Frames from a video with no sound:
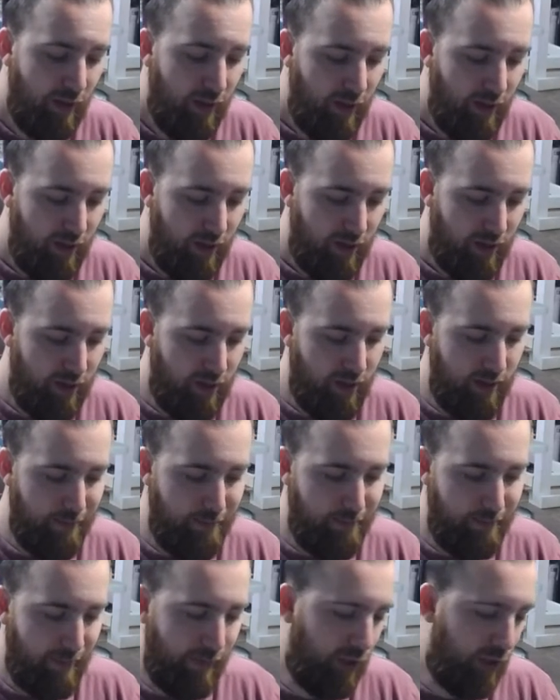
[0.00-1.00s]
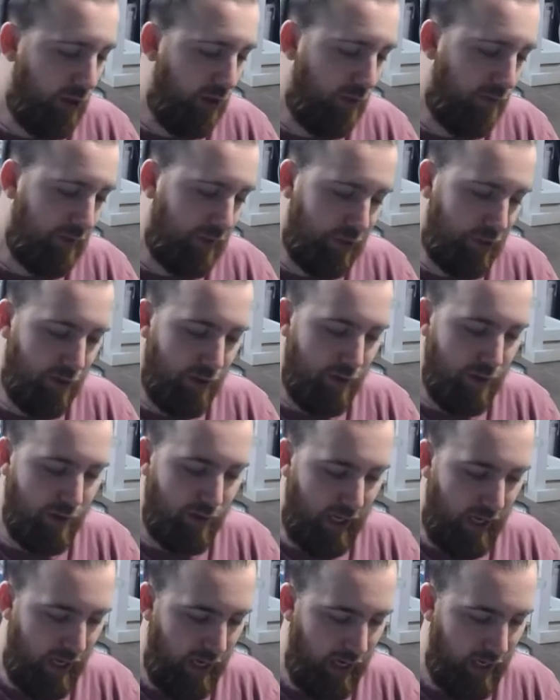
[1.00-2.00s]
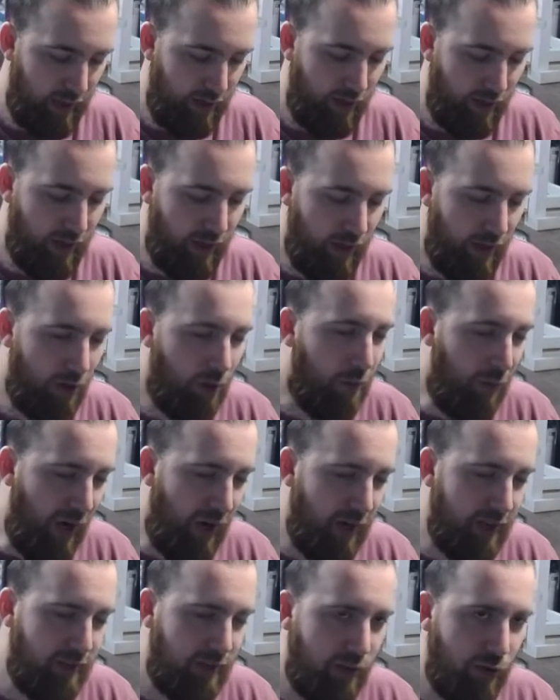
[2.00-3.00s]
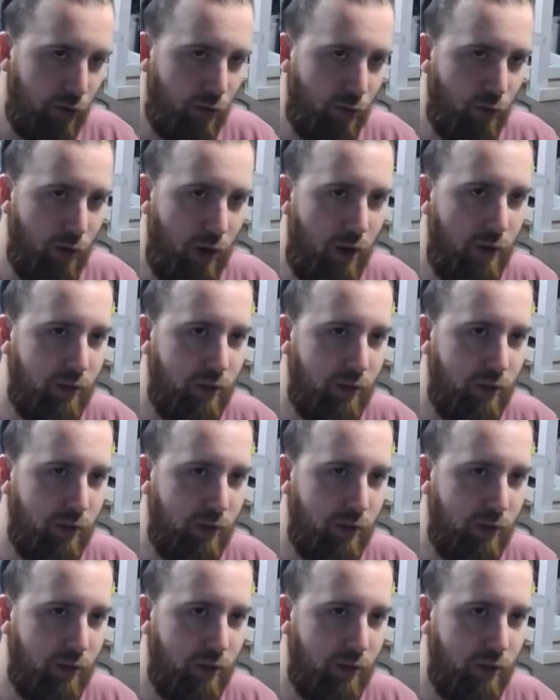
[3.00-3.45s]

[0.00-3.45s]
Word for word: Um, so if it's doing okay, it, will probably still grow.